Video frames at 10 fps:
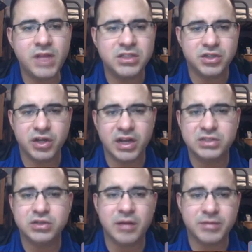So you're gonna
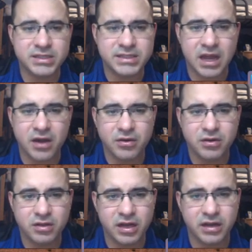drop this down,
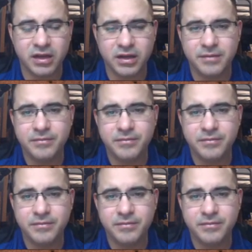yada yada.